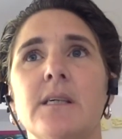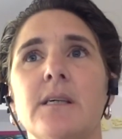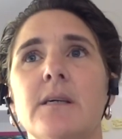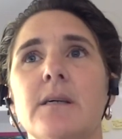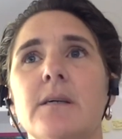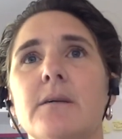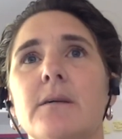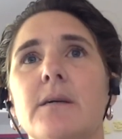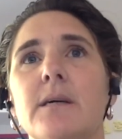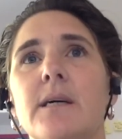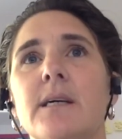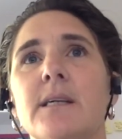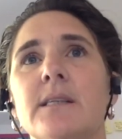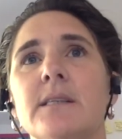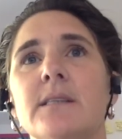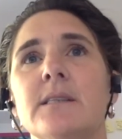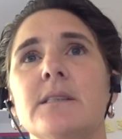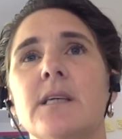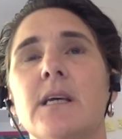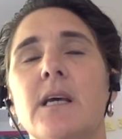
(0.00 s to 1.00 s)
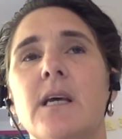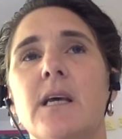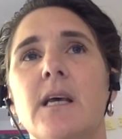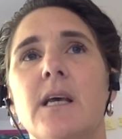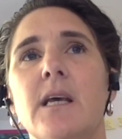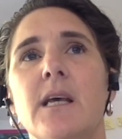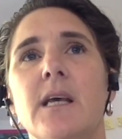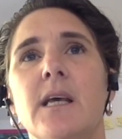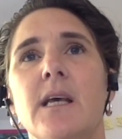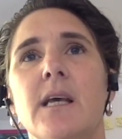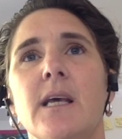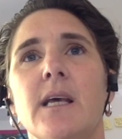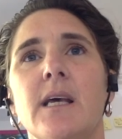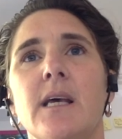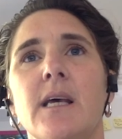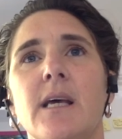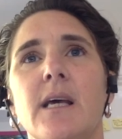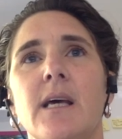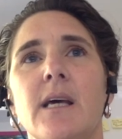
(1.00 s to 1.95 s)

Uh, and mm.